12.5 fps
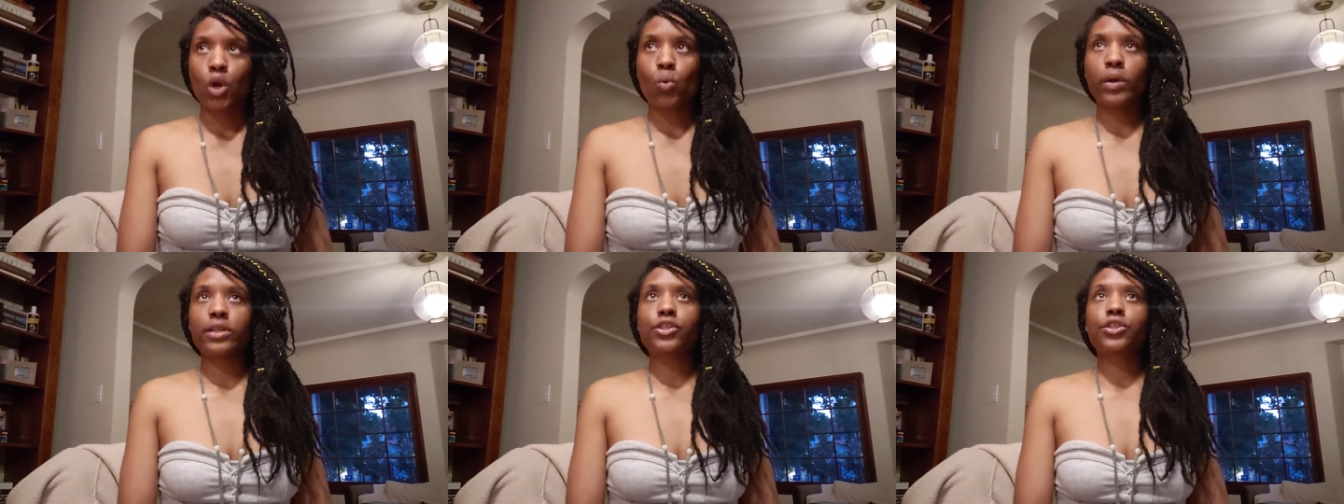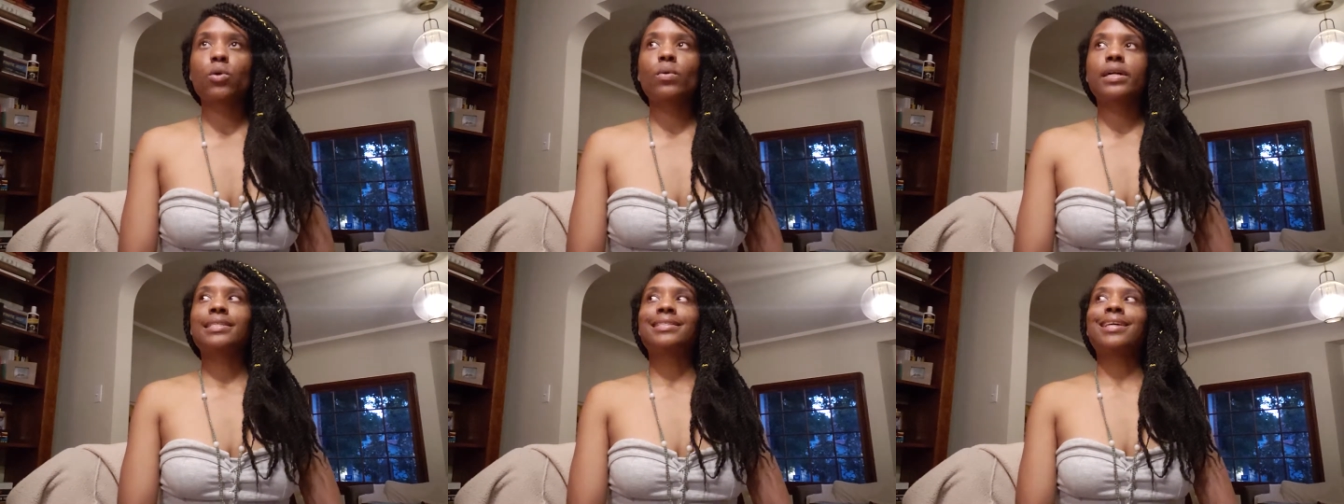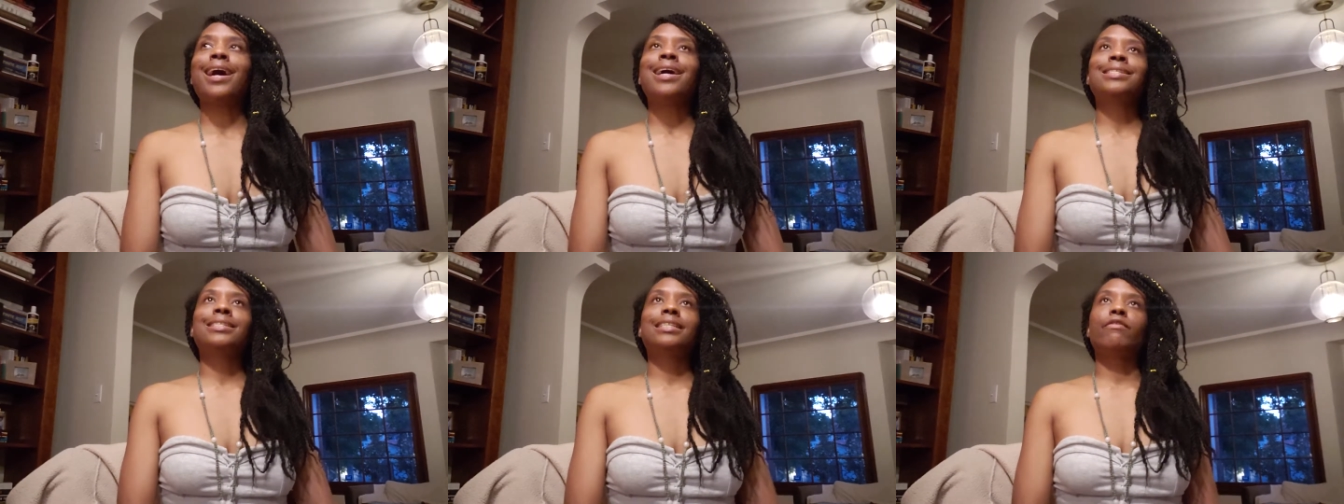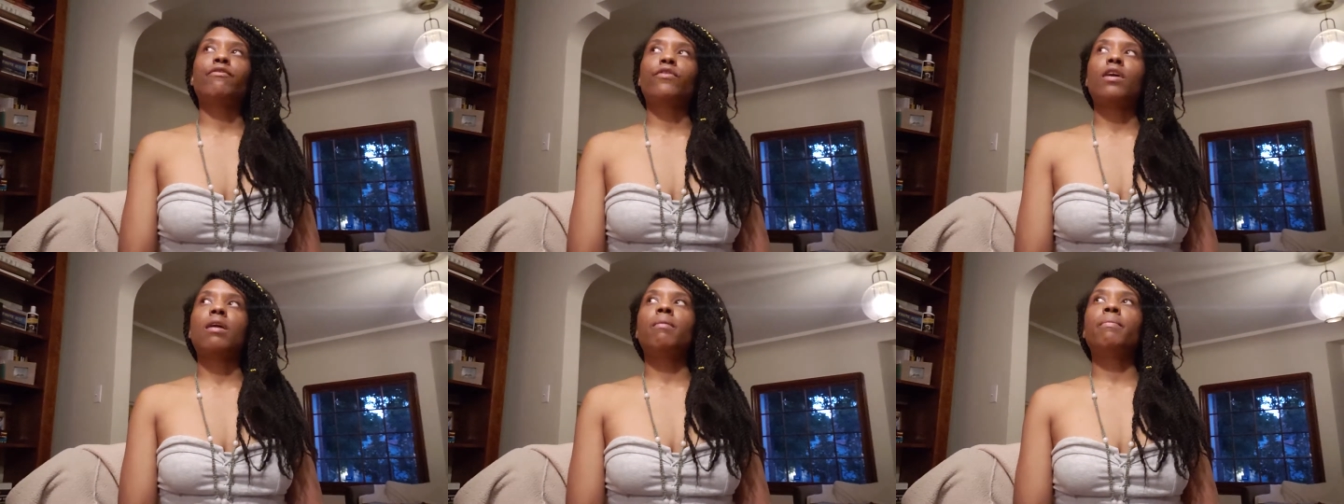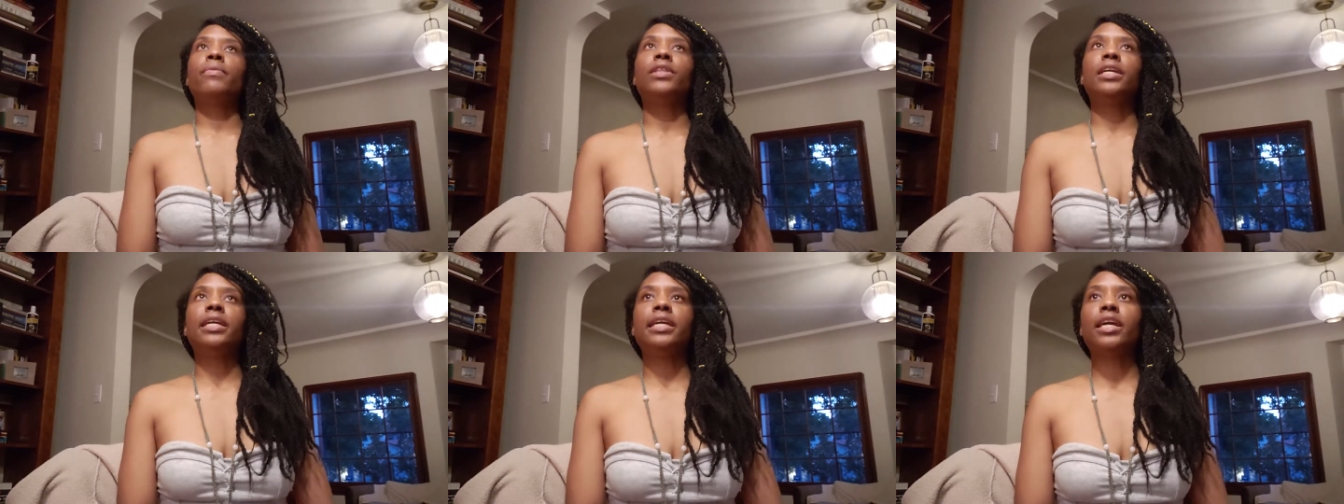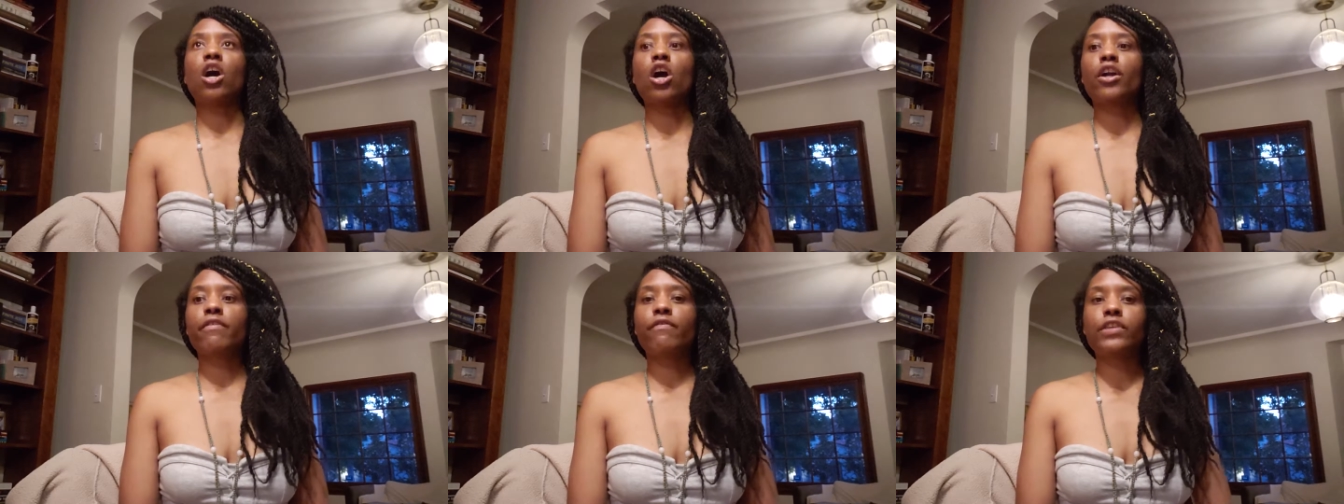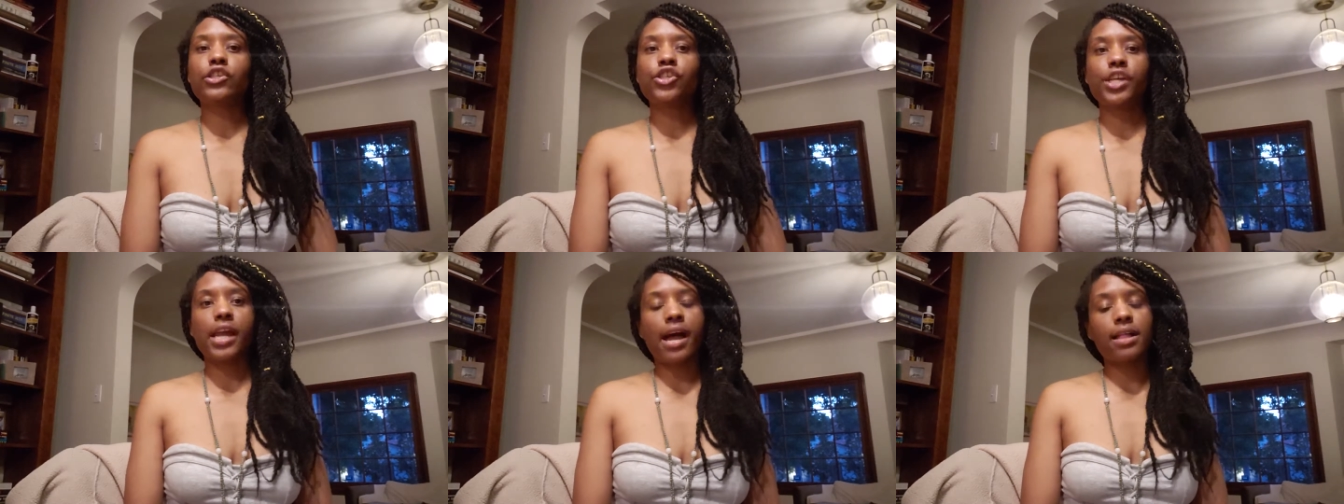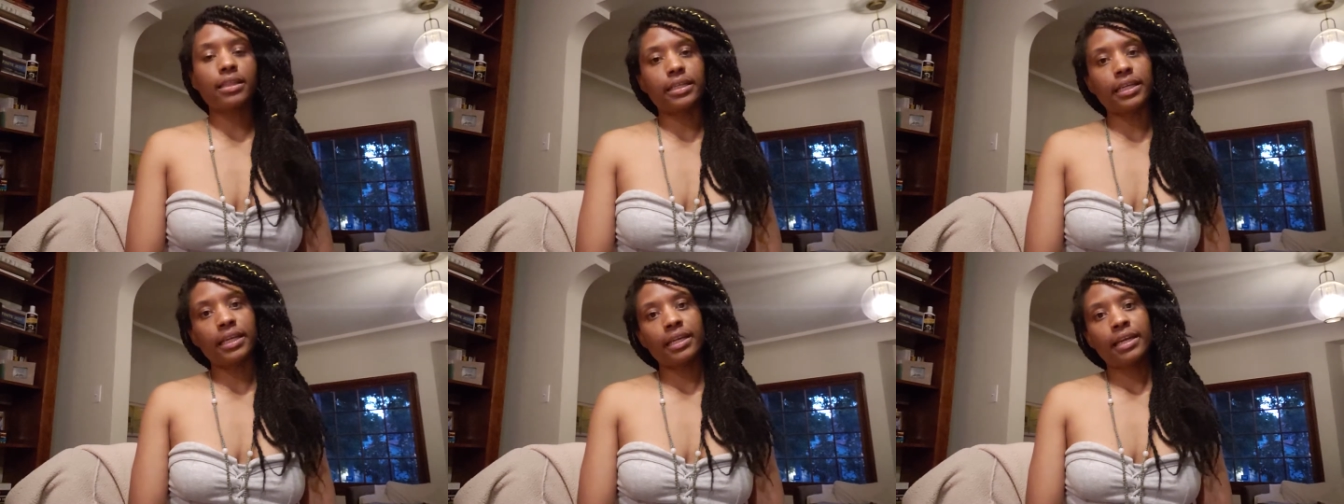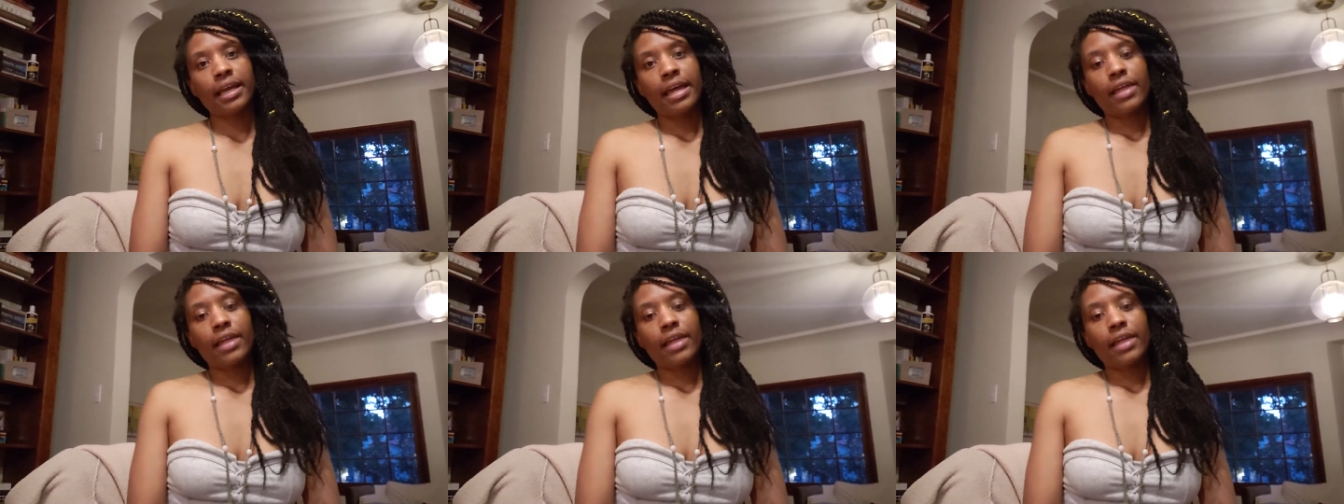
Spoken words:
we're so exhausted from the artificiality